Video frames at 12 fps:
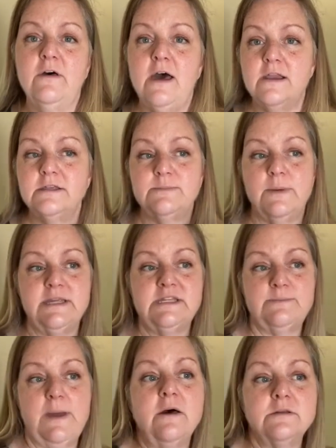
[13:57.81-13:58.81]
How does my
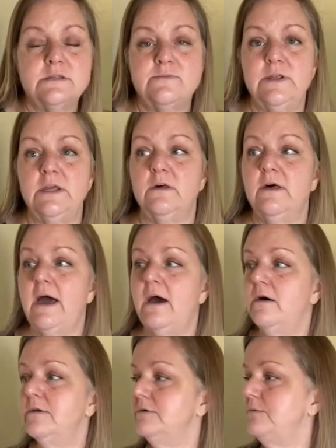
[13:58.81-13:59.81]
spouse feel?
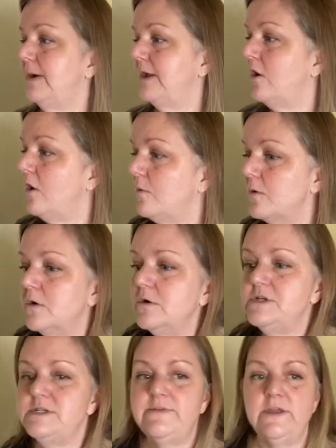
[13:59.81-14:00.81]
How do my
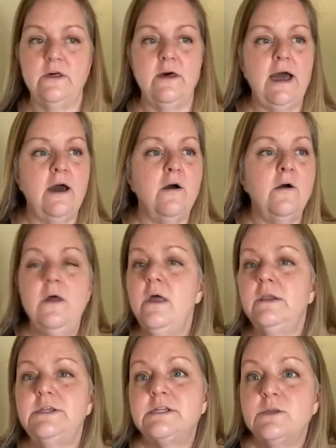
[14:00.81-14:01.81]
coworkers feel? How
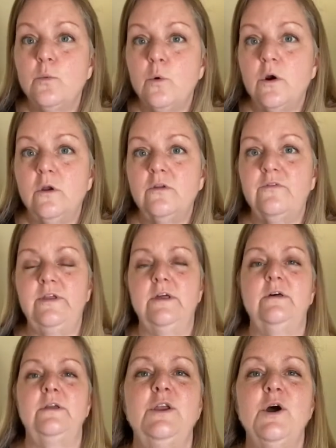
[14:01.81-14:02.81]
does the world
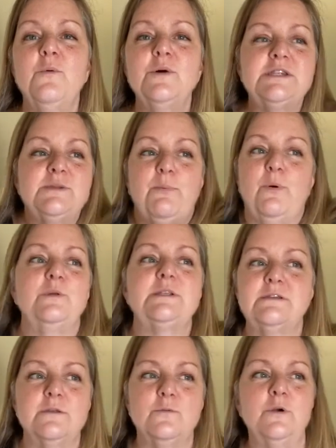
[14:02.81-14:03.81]
feel? What's the
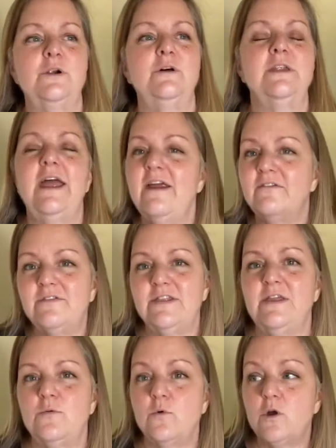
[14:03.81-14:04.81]
pulse of the world?
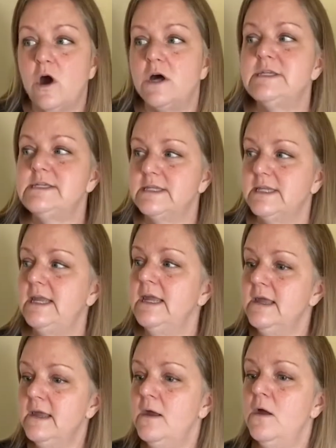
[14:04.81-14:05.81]
Everything. We're constantly
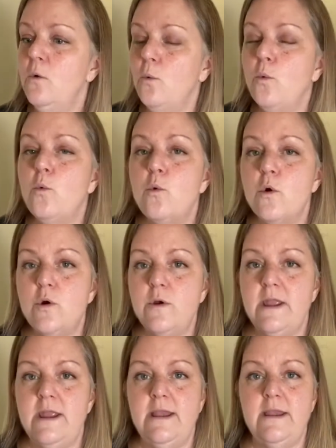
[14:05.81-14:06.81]

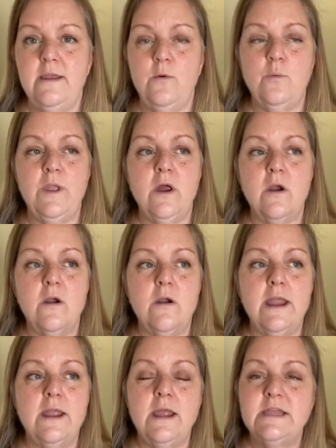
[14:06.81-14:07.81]
worried.
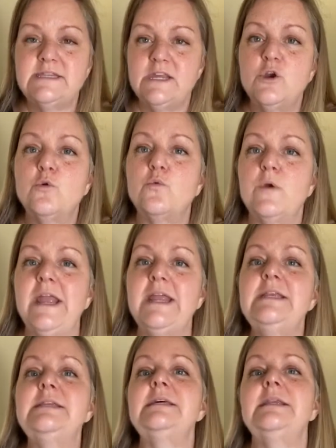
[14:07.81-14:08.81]
It's
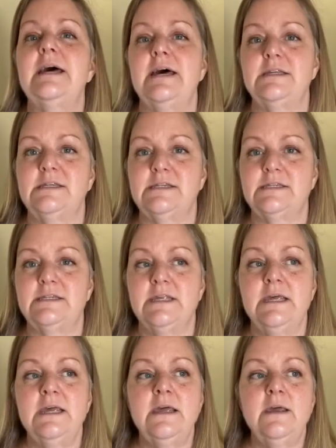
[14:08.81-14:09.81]
ingrained in us
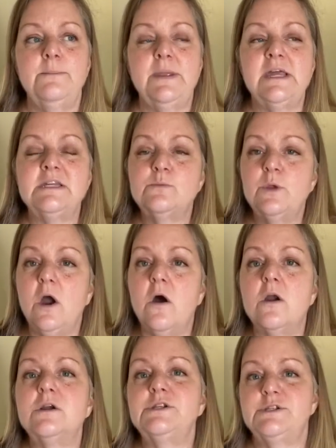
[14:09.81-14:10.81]
because we
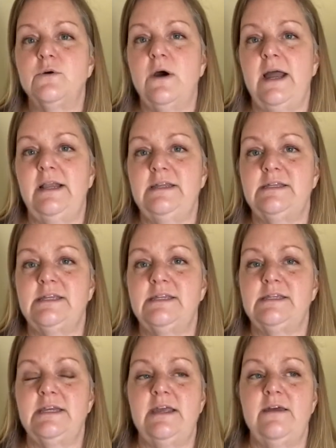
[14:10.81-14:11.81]
are so highly
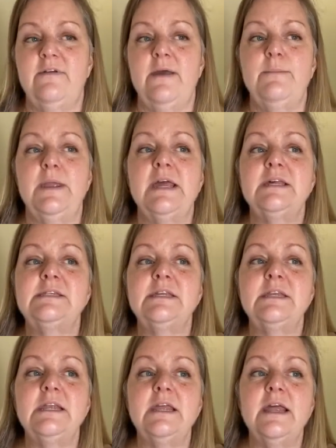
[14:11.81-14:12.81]
sensitive, and because
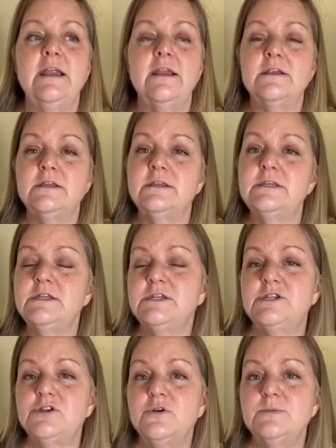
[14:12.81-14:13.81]
it
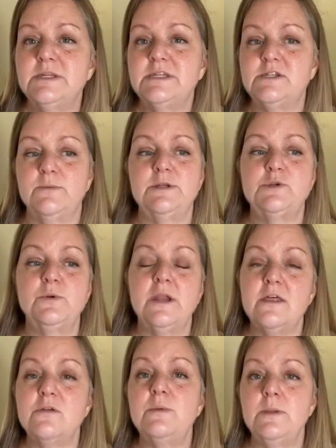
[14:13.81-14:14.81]
disturbs us so much when
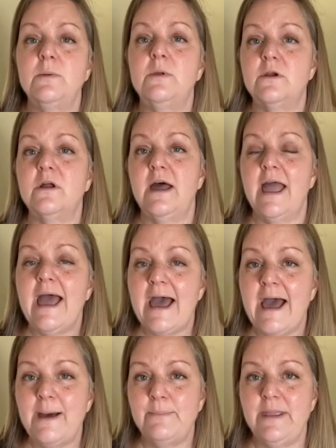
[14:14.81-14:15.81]
other people are not
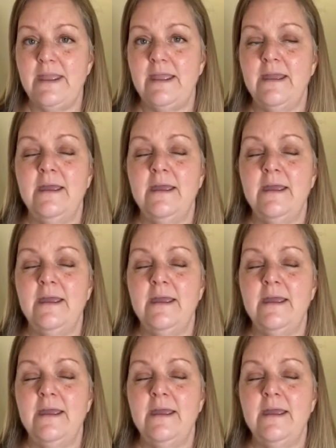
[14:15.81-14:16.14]
happy.